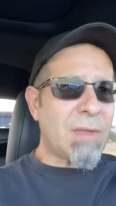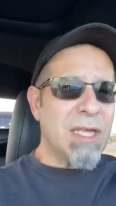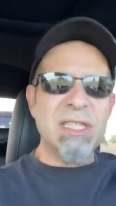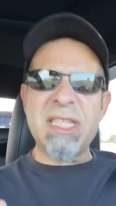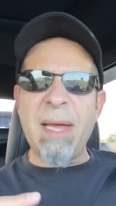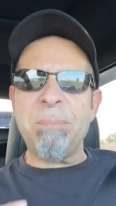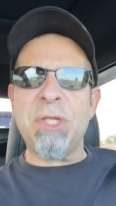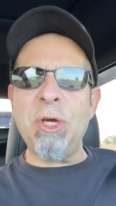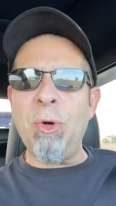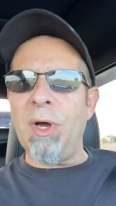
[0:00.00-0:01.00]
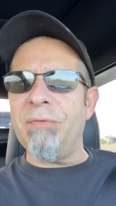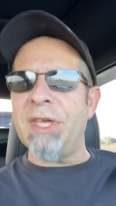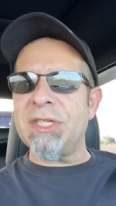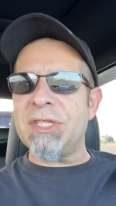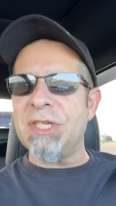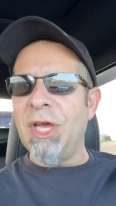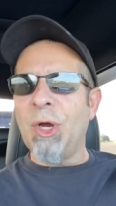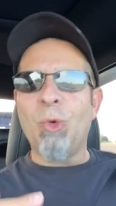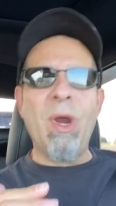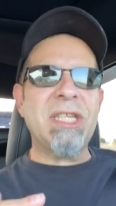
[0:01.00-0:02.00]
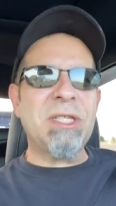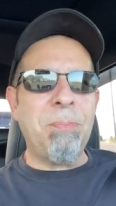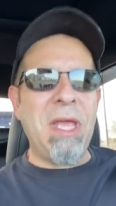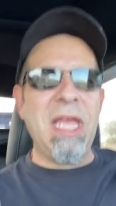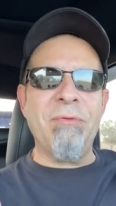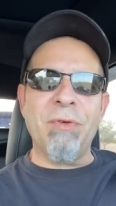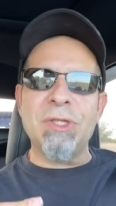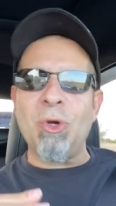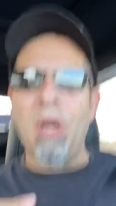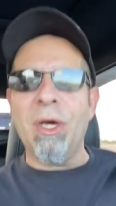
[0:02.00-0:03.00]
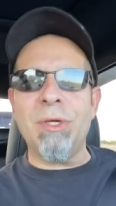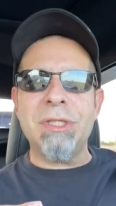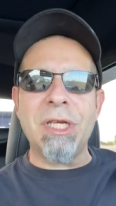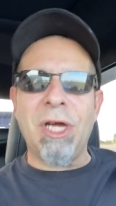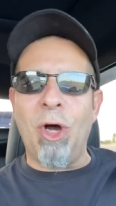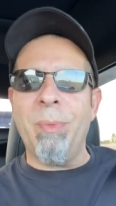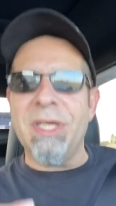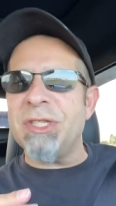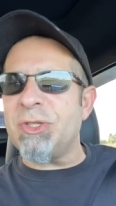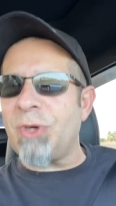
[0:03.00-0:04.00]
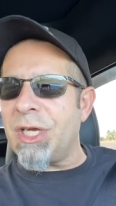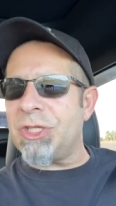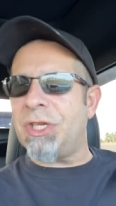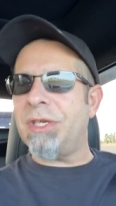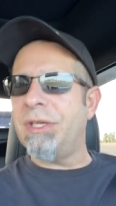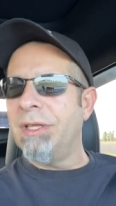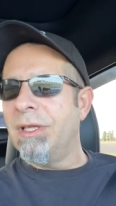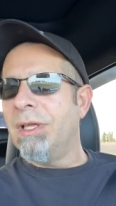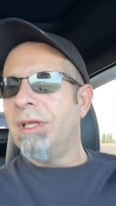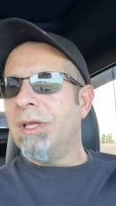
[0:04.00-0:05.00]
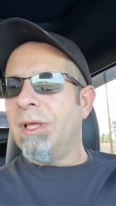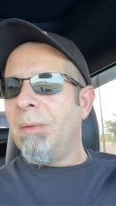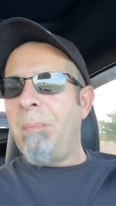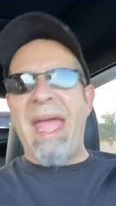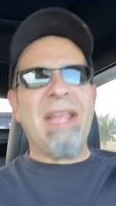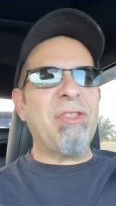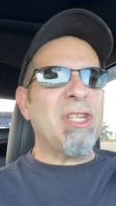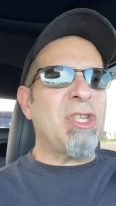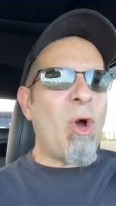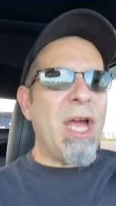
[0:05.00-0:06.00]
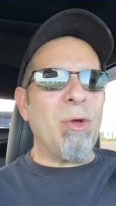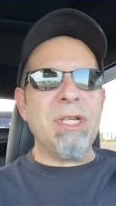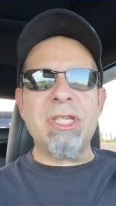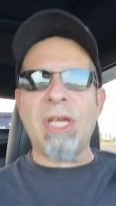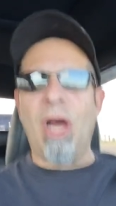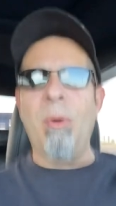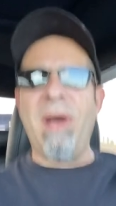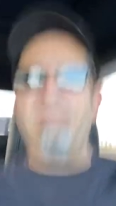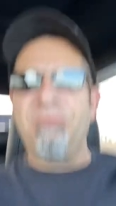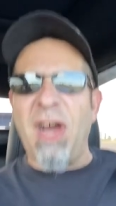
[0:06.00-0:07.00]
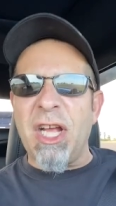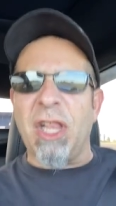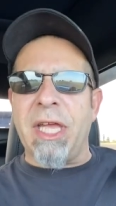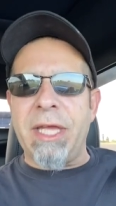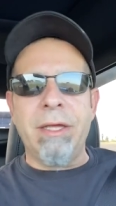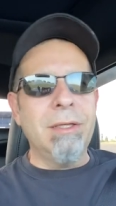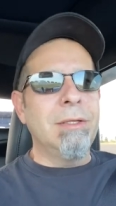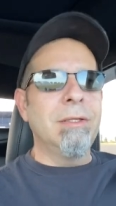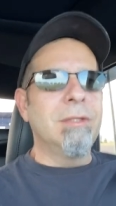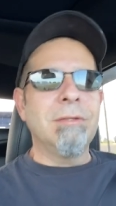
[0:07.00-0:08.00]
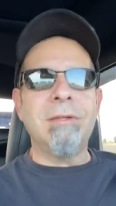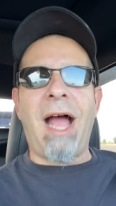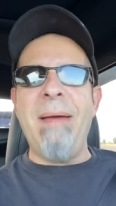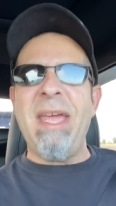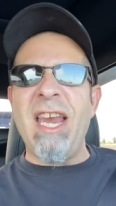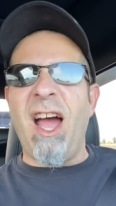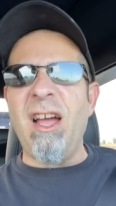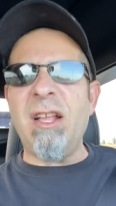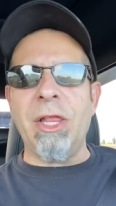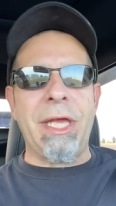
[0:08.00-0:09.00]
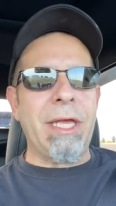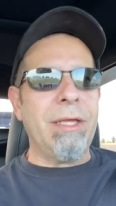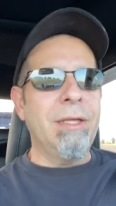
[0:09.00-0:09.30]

Step two of this recipe for Toyota Tacoma destruction. Make the Toyota Tacoma fugly. I mean ugly.